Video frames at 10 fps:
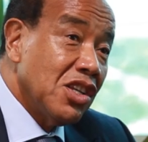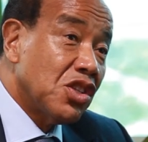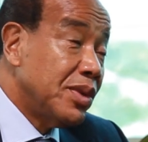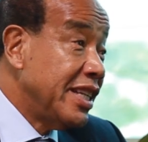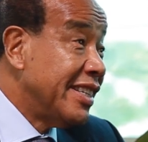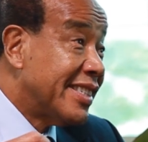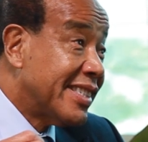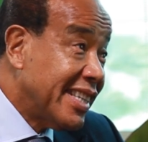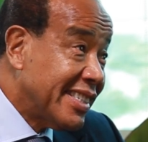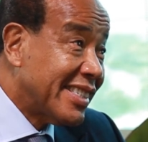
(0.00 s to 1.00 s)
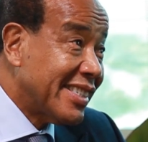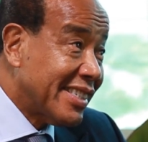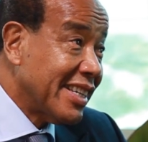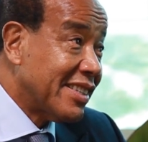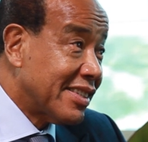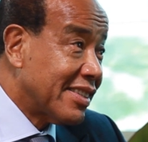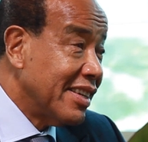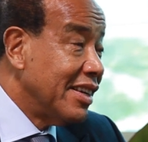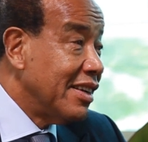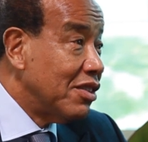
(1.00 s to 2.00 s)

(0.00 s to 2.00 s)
So we did 66